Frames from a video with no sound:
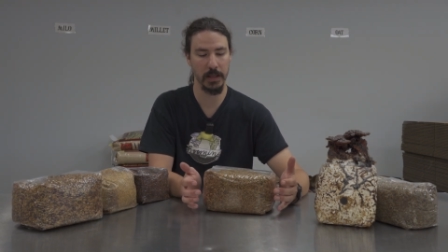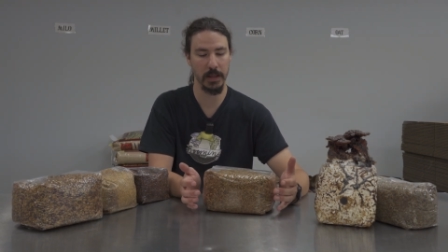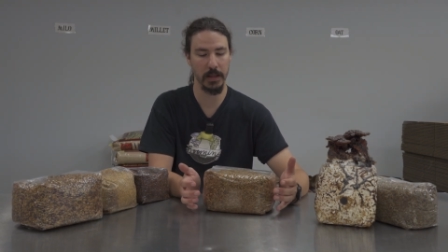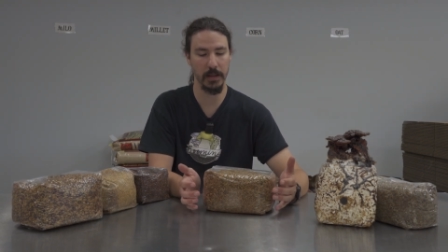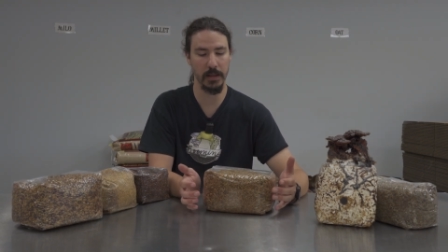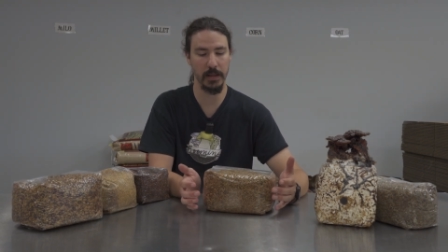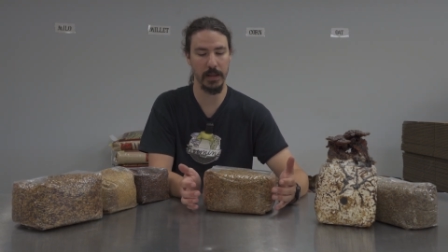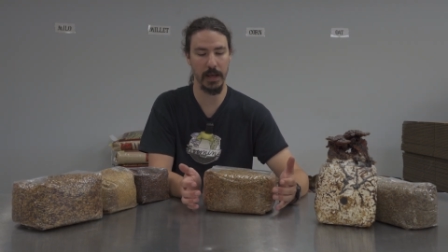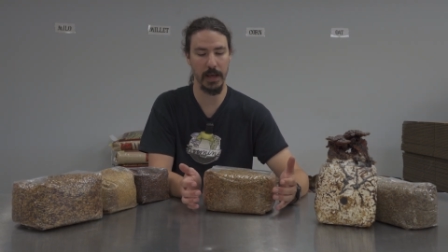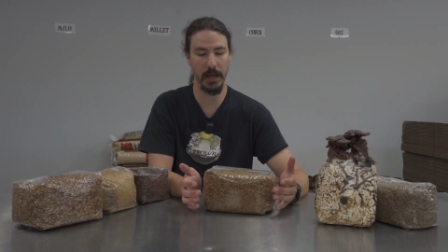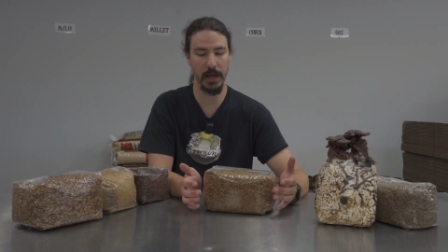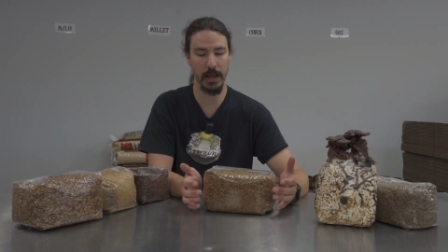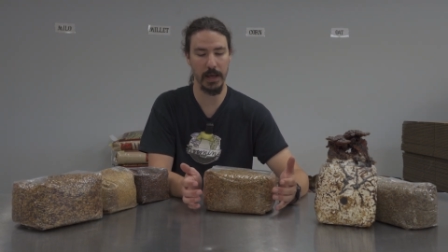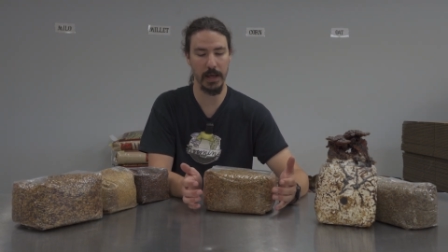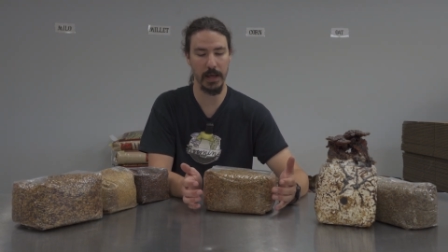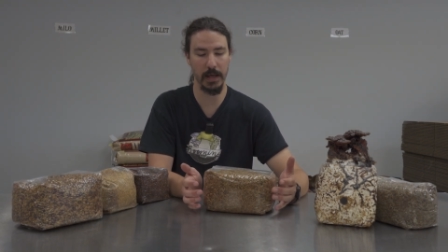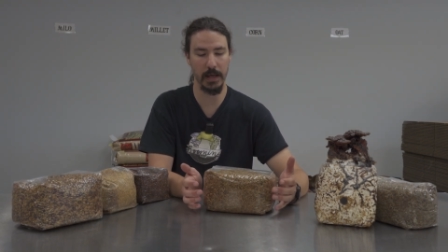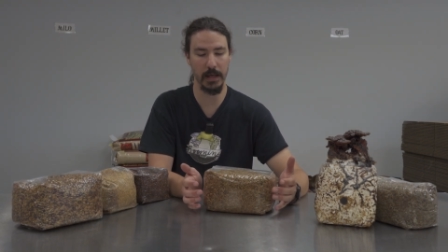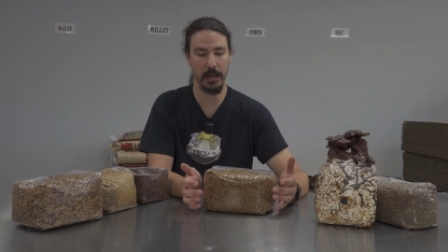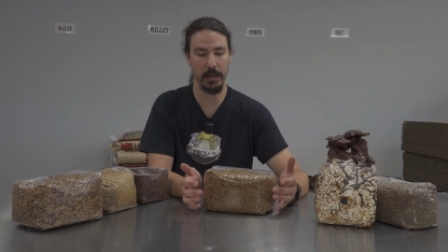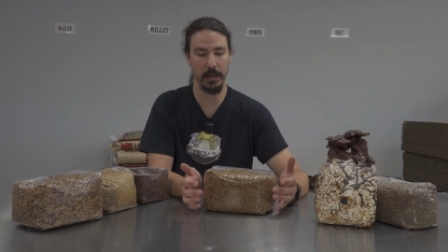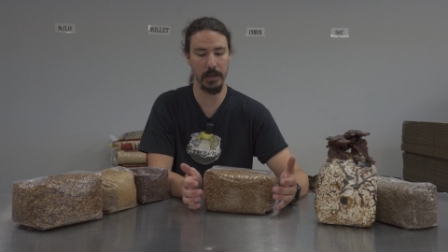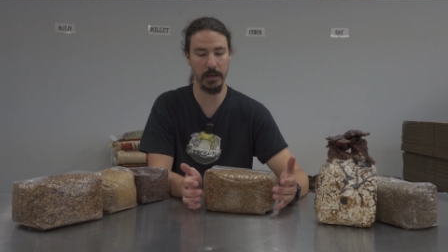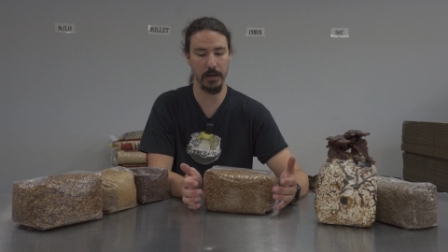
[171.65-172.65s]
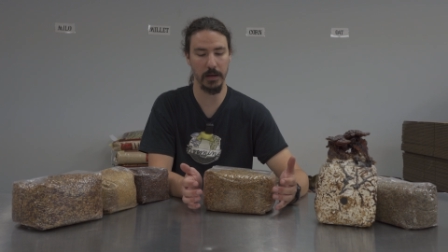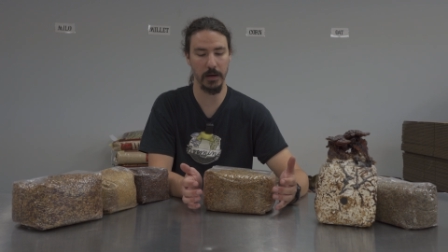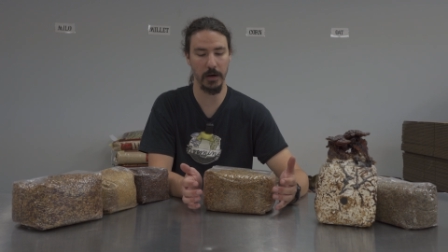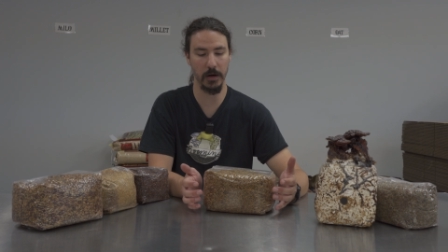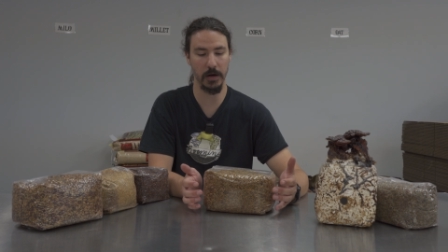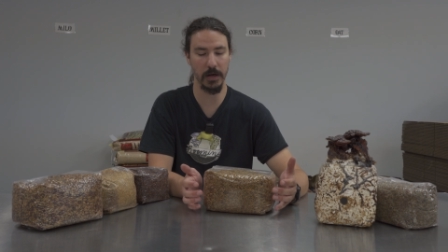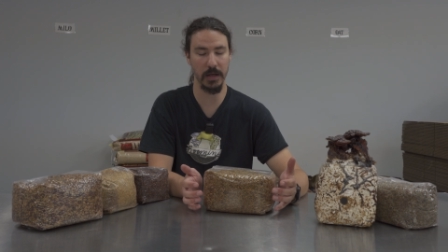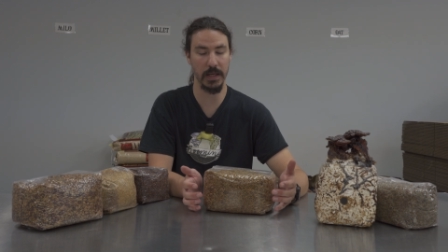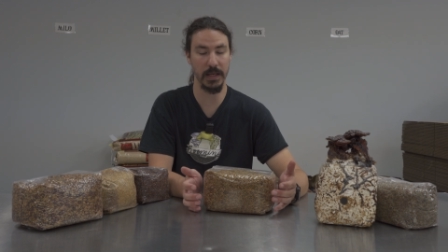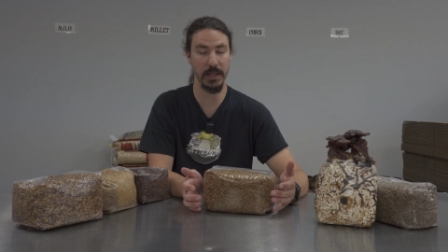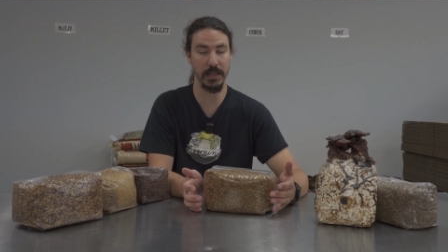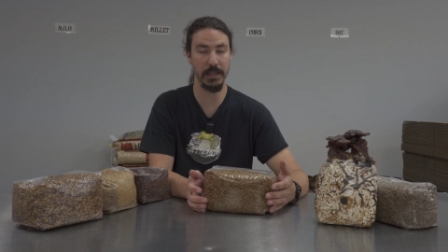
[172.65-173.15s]
They
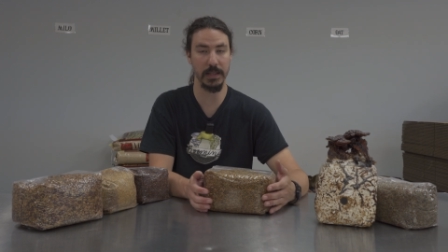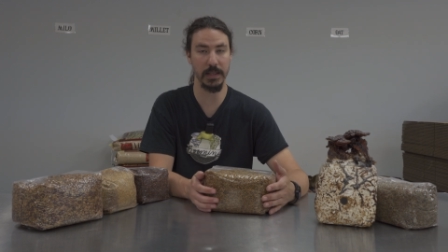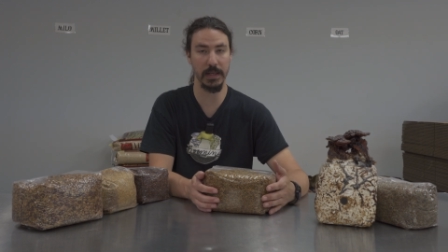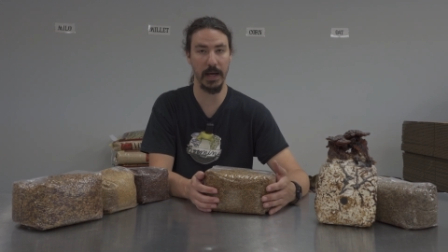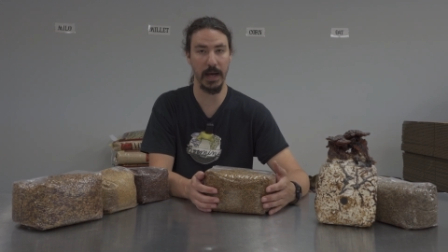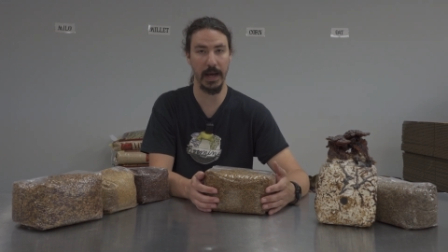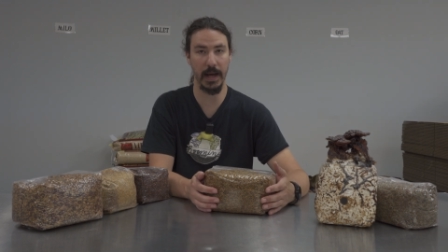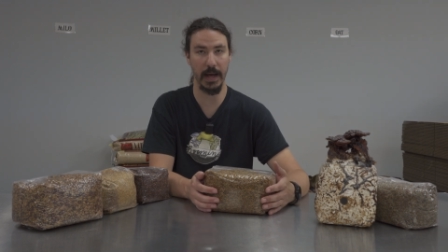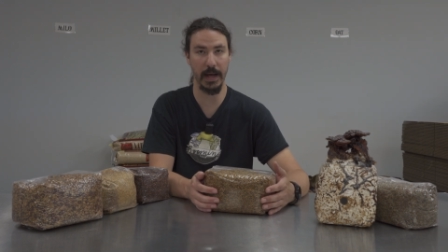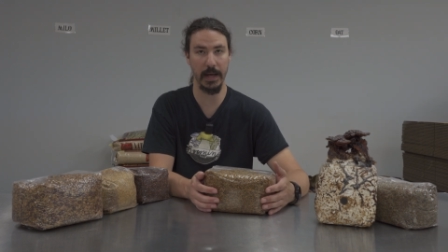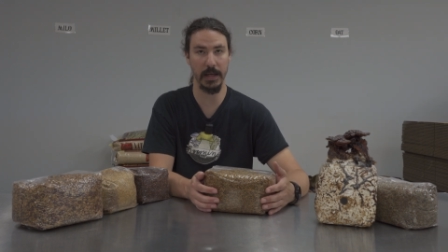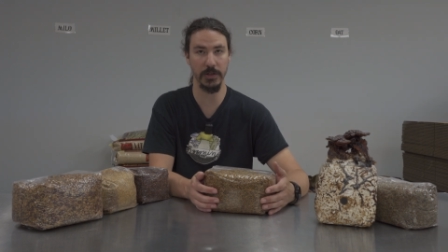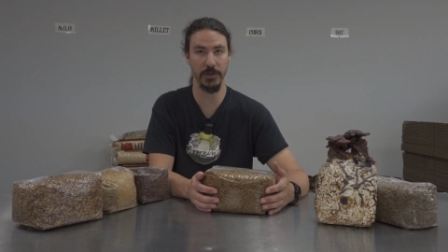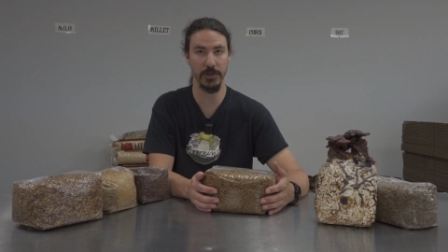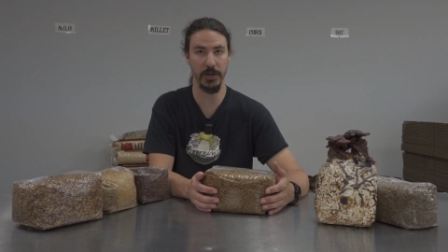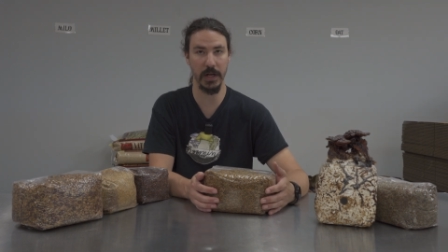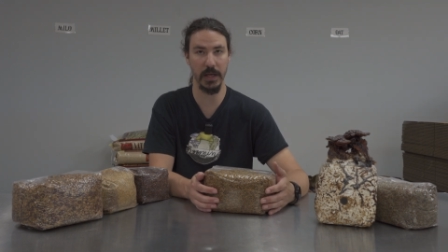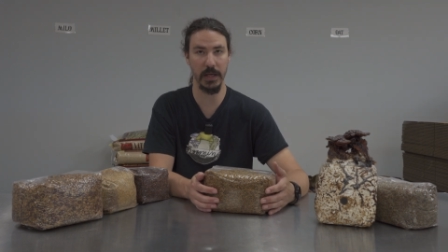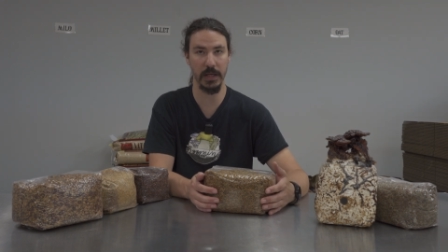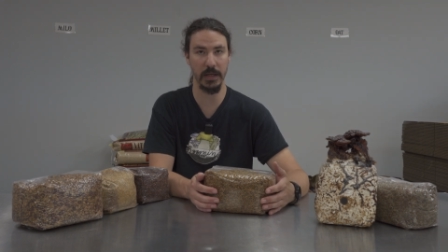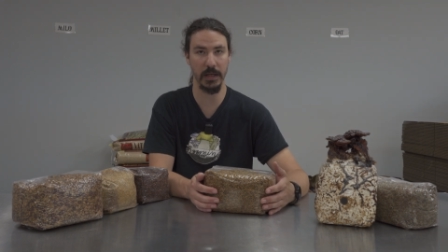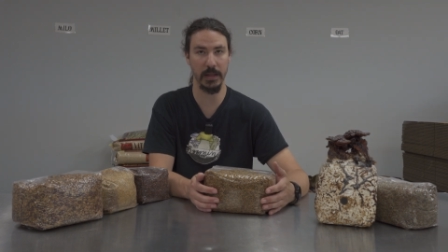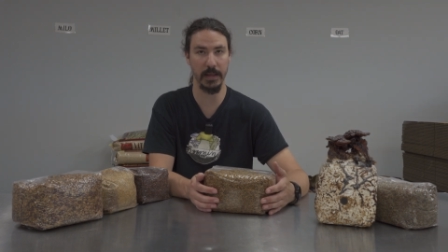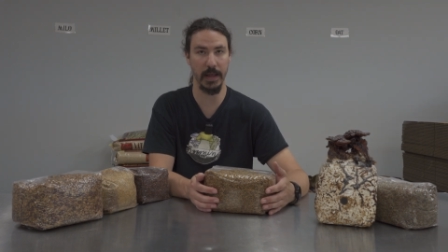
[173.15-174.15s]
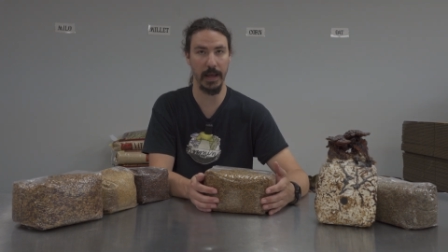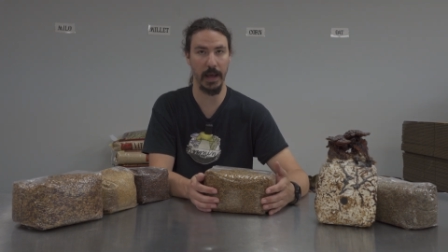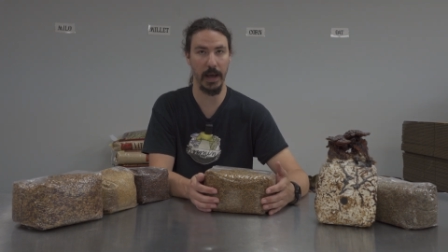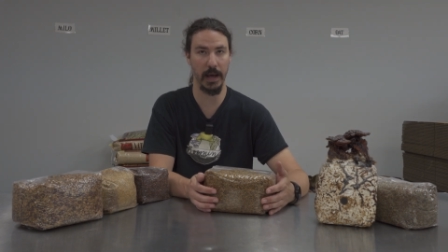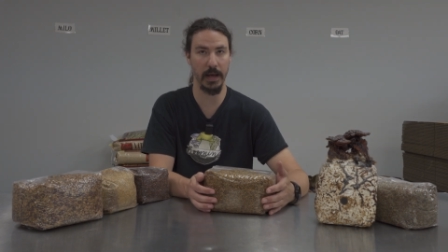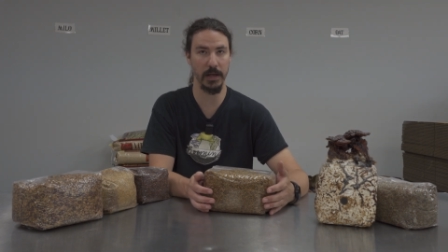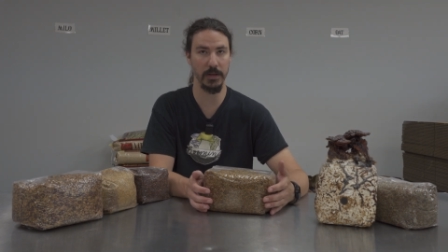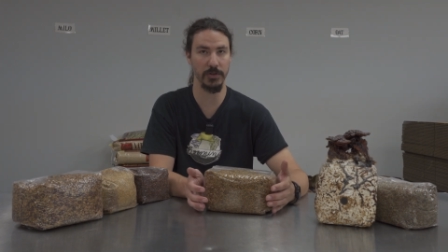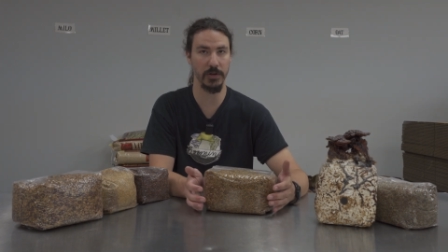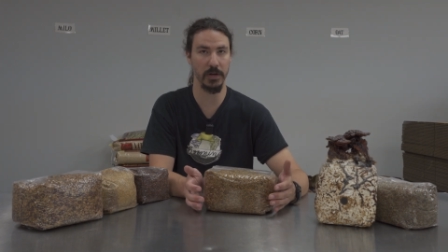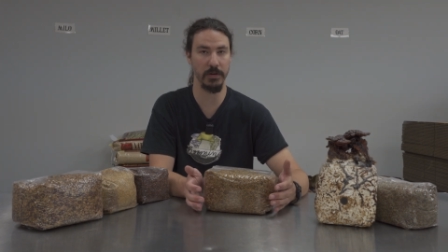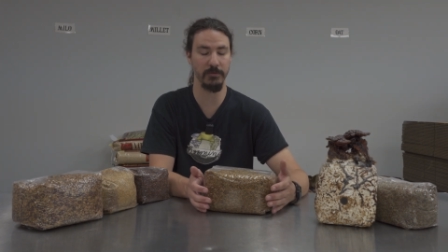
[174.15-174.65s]
are easy to hydrate and they
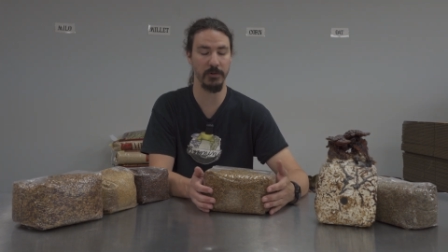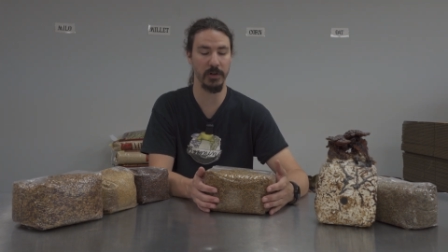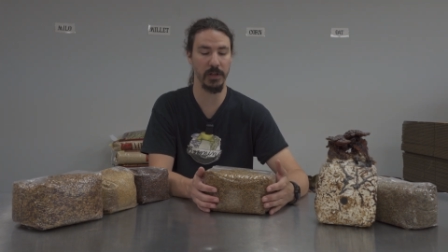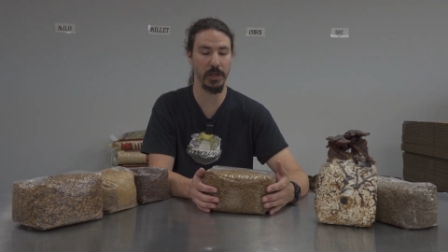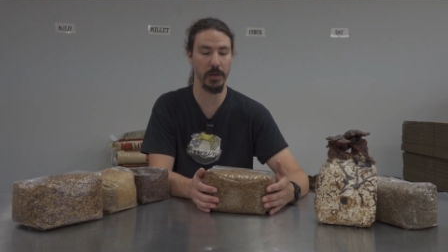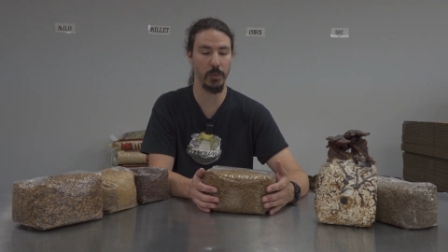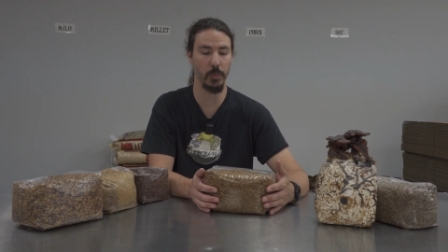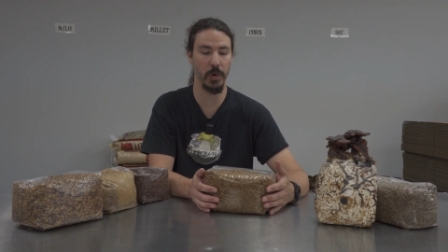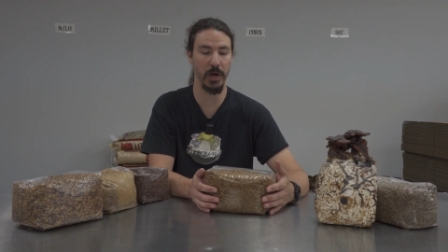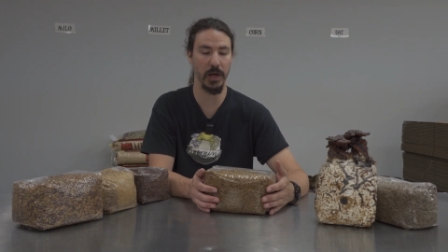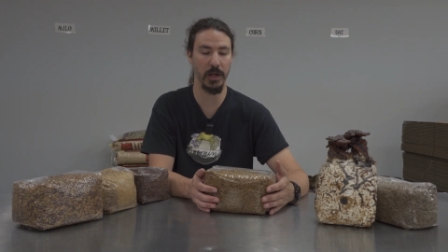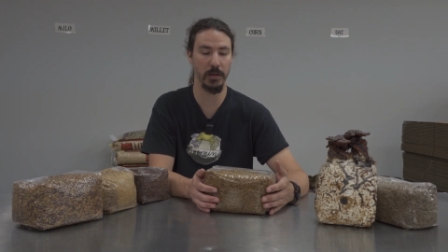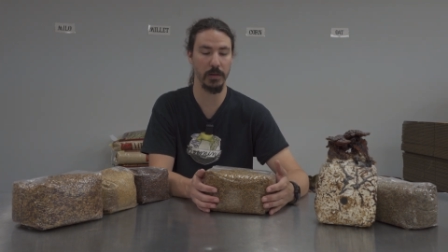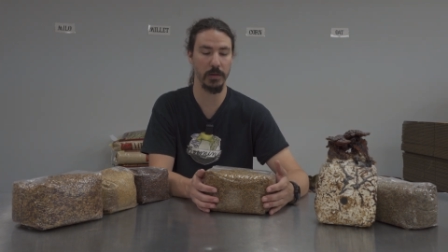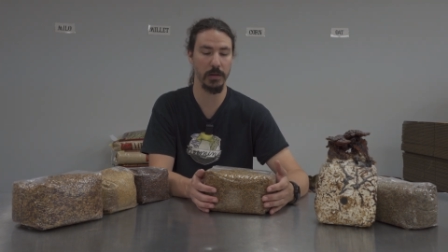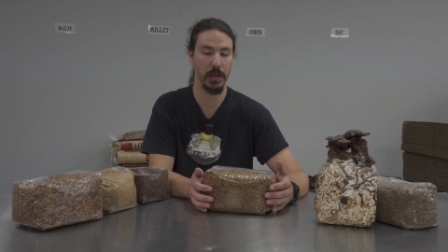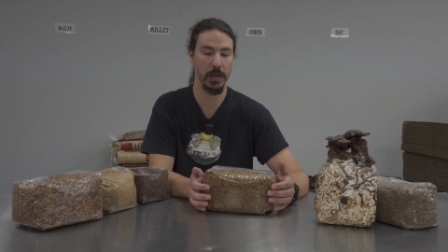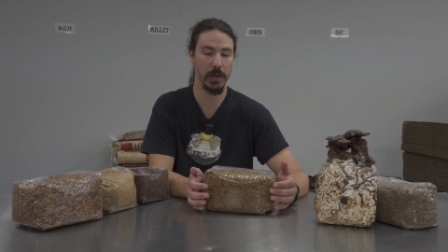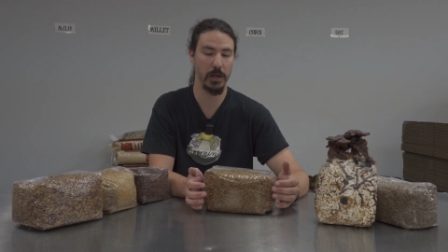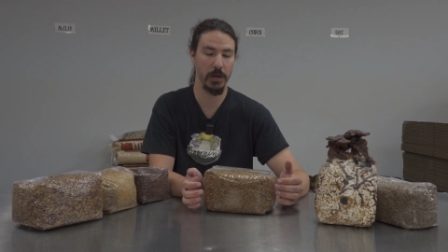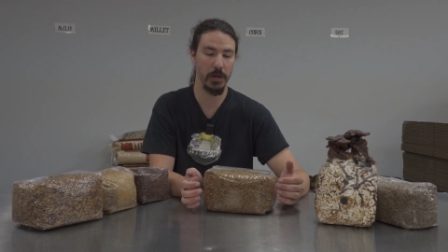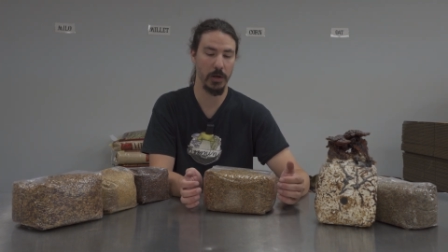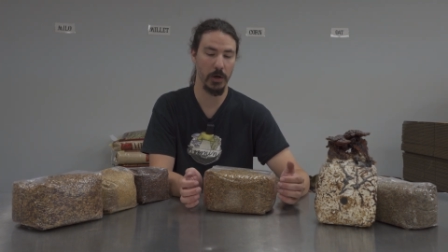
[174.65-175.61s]
hydrate really well.